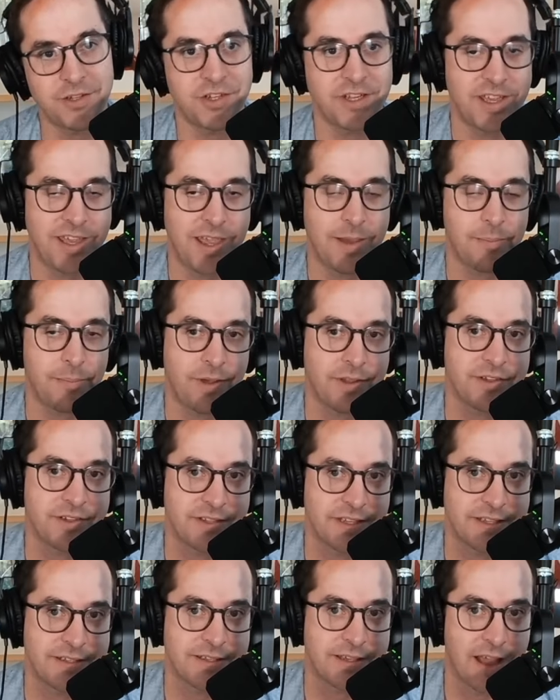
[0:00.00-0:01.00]
can't punch
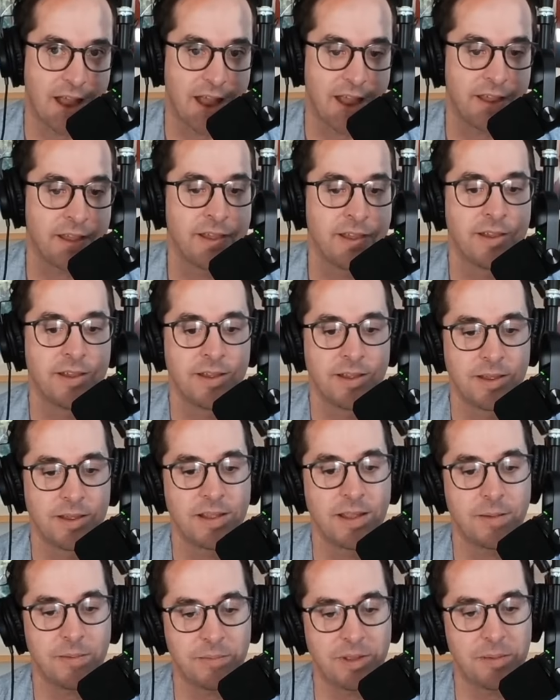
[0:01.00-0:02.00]
this guy.
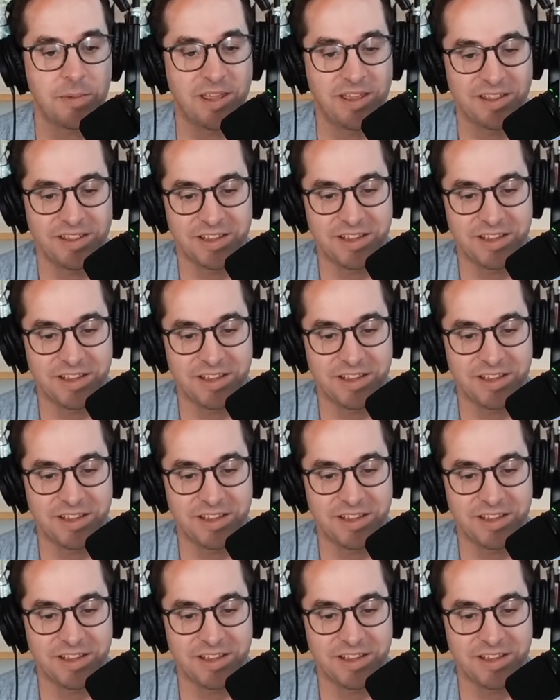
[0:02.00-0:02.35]
When, like,